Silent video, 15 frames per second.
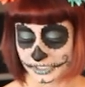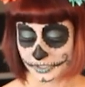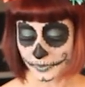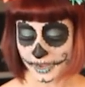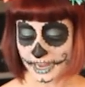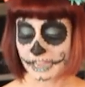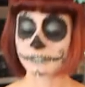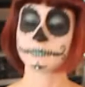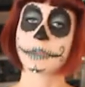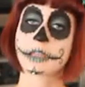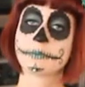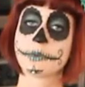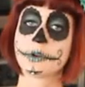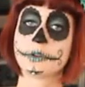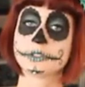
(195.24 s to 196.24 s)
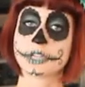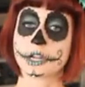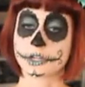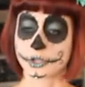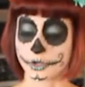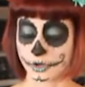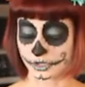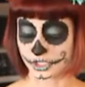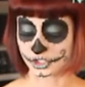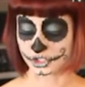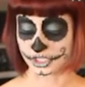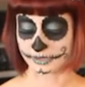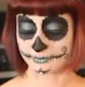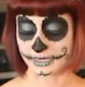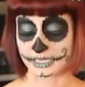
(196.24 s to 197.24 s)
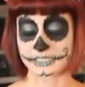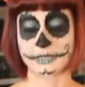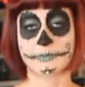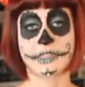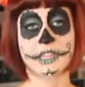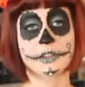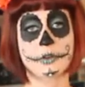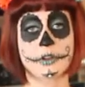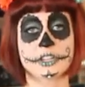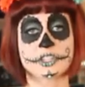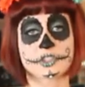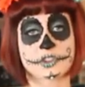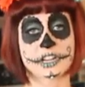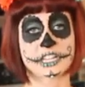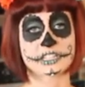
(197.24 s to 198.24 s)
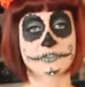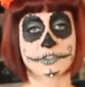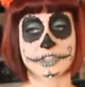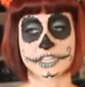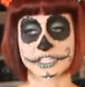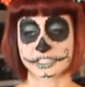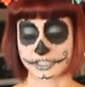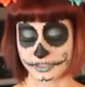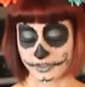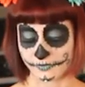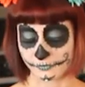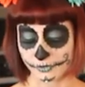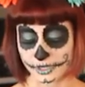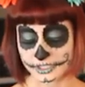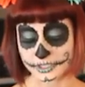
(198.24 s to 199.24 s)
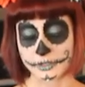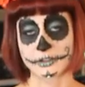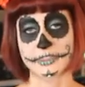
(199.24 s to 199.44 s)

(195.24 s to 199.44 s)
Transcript: So I have my mold on a cookie sheet because I'm then going to transfer this to the freezer,